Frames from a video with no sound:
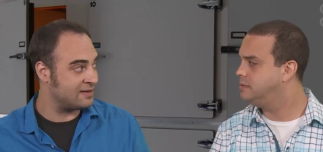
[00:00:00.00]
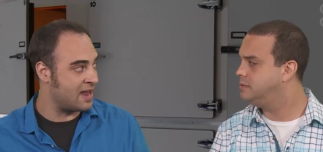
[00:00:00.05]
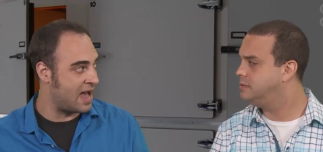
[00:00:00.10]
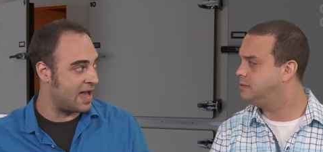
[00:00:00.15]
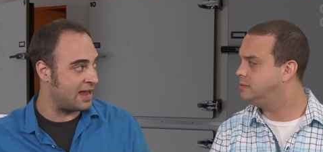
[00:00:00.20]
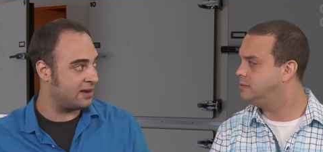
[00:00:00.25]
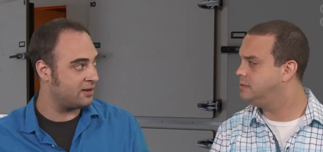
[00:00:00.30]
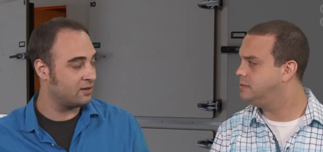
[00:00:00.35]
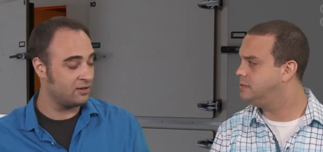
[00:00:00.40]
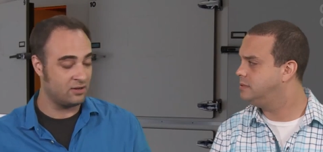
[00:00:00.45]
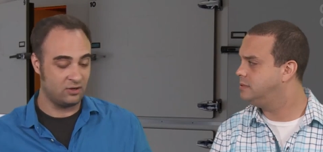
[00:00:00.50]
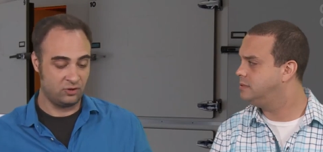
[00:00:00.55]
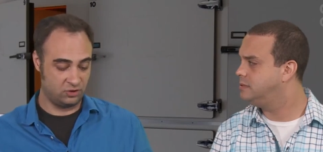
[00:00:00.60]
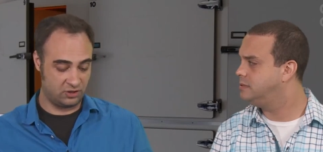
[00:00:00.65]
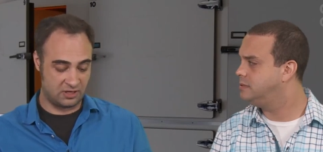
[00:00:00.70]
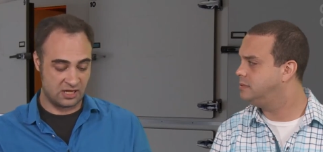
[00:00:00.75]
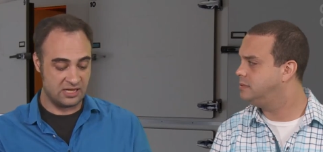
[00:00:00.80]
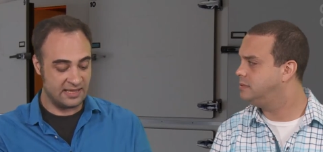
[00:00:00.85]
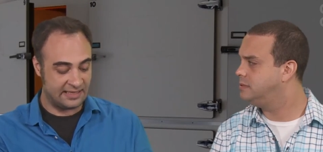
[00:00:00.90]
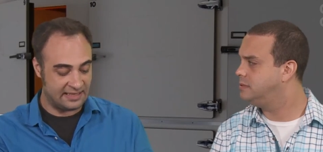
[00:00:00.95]
Speaker 1: not
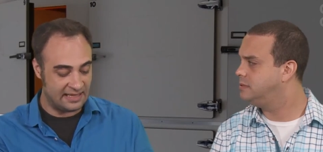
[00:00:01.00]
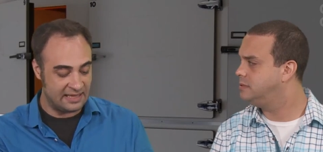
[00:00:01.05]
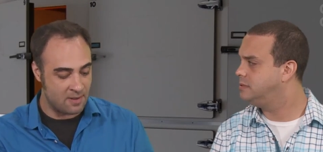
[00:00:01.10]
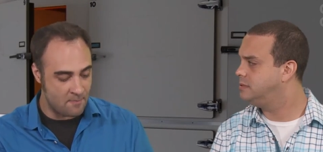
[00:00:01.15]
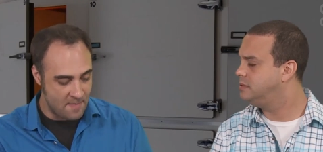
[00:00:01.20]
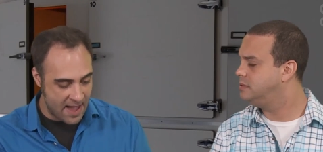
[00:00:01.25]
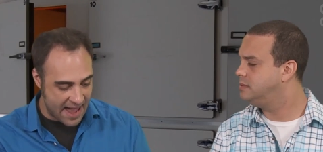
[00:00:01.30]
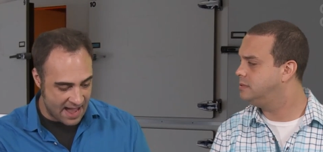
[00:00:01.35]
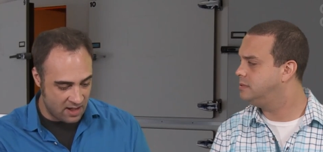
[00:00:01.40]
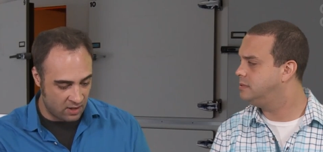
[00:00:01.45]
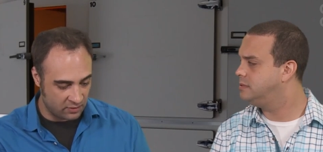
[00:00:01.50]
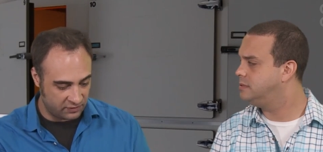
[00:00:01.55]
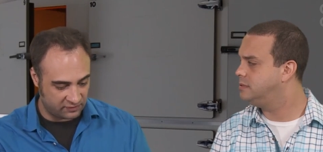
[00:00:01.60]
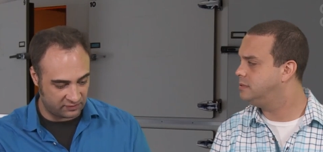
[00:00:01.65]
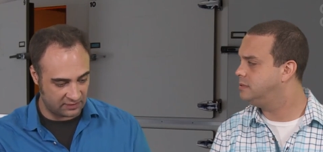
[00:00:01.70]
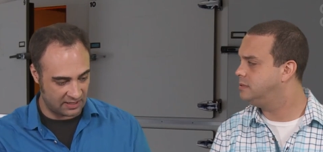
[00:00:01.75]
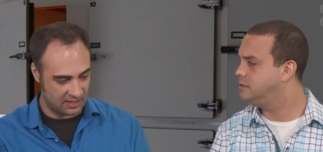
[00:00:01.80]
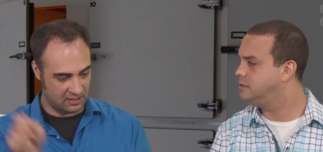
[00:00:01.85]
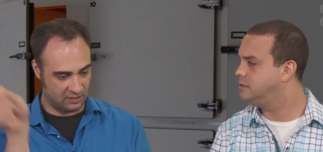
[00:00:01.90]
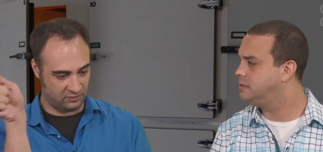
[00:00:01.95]
clicking a mouse
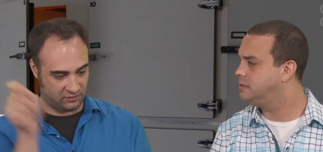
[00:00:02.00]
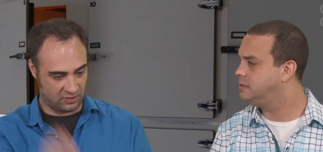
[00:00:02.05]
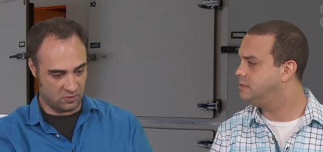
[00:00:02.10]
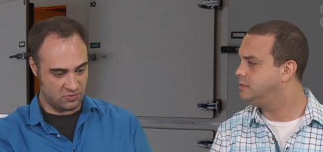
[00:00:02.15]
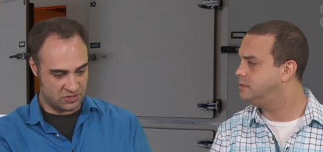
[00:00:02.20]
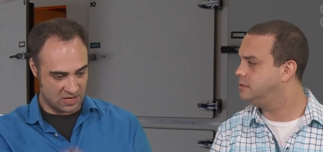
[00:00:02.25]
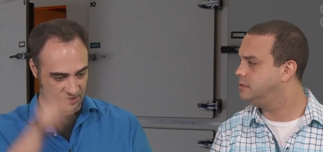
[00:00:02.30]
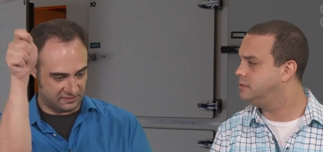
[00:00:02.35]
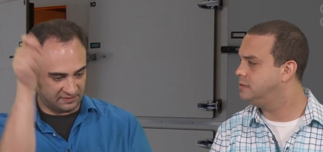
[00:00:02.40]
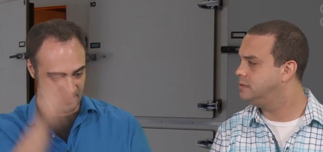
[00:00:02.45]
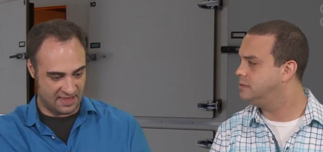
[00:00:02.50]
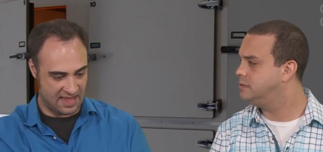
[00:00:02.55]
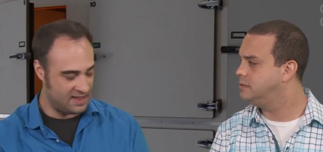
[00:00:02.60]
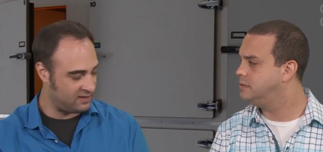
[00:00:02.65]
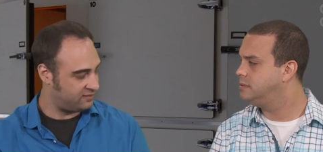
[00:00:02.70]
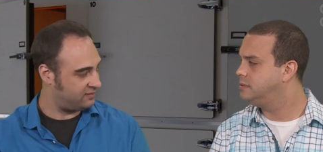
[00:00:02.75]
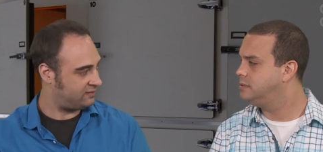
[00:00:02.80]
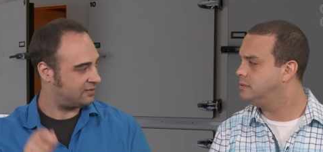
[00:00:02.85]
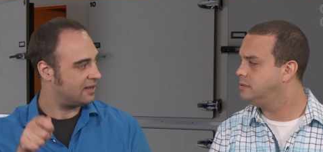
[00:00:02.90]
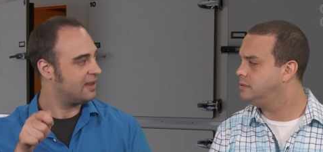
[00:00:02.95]
and the dude does
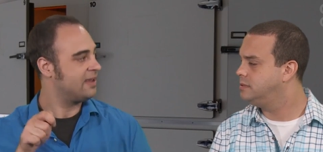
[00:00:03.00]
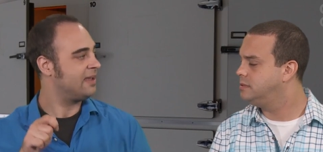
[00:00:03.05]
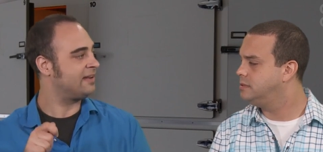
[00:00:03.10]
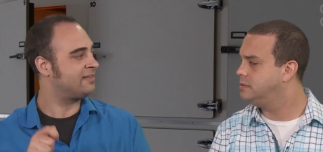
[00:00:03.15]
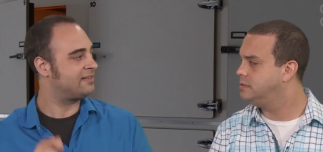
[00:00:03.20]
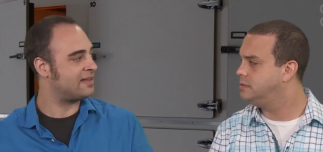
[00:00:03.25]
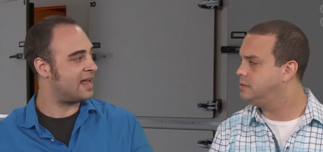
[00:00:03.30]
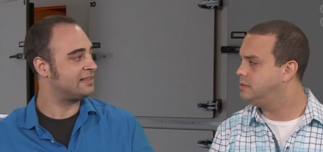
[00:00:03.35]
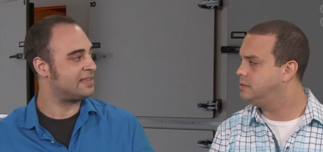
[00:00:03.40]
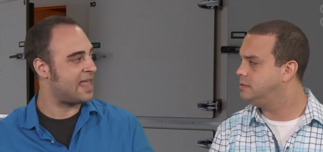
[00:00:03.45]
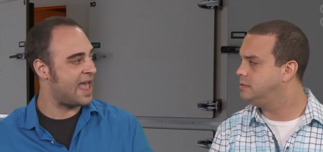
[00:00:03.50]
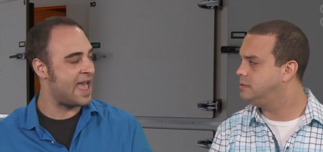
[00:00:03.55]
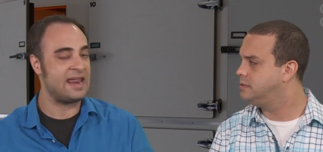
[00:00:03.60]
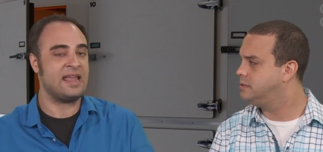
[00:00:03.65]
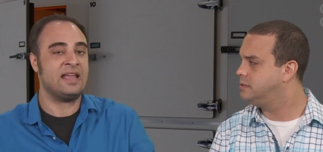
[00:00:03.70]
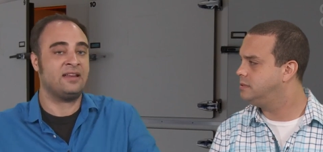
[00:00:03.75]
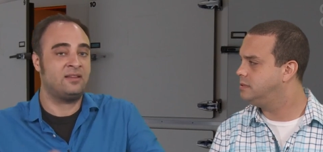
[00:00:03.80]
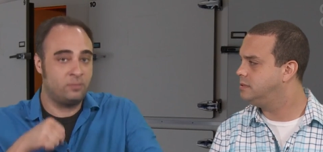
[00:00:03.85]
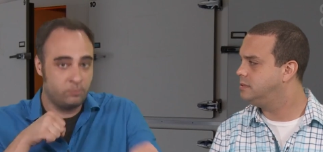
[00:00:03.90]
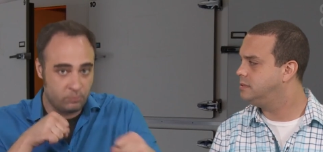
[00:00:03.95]
this. It's not that.
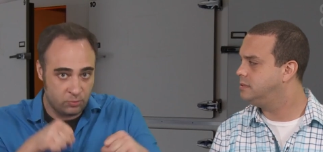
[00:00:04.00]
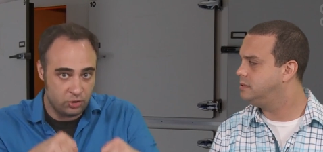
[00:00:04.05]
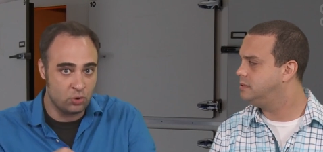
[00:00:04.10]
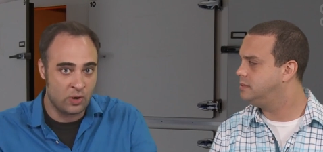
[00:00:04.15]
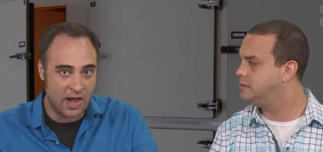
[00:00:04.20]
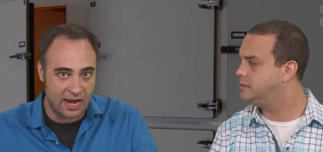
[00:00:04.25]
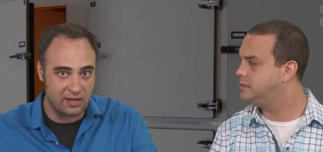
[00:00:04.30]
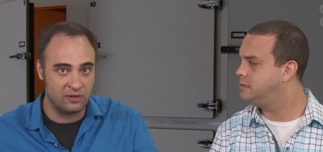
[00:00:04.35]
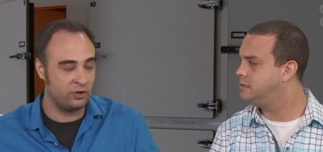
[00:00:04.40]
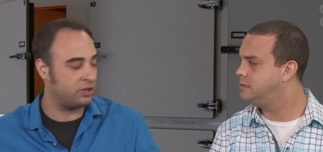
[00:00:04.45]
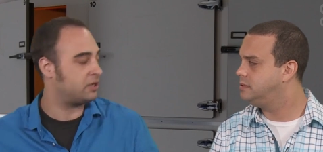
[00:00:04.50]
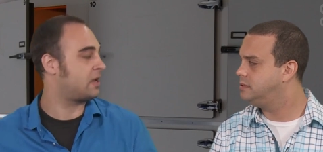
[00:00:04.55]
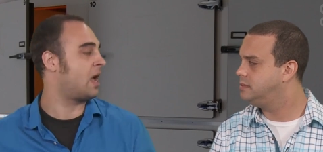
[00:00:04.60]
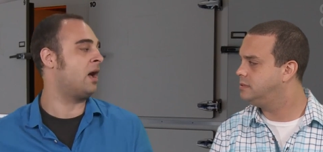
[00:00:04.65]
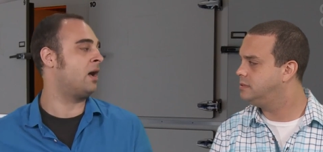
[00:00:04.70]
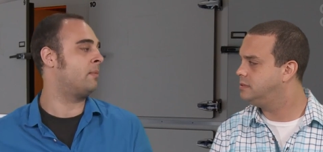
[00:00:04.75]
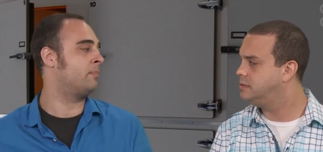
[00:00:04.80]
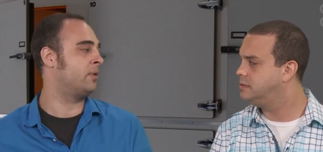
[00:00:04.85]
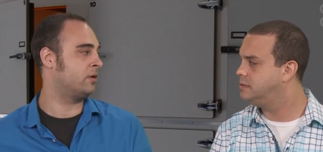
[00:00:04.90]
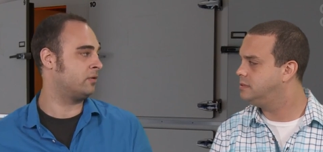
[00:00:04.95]
It's you gotta learn
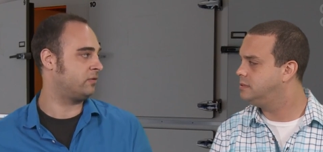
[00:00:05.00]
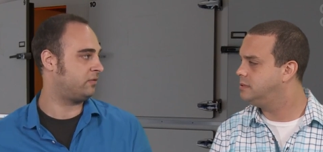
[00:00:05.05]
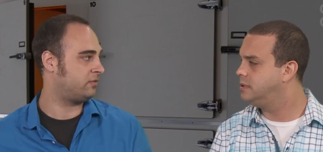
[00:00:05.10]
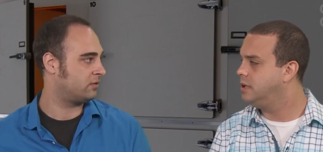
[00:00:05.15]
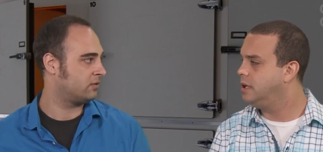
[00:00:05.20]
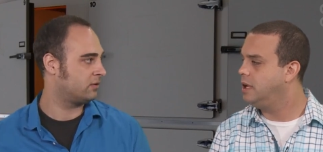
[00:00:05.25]
combos.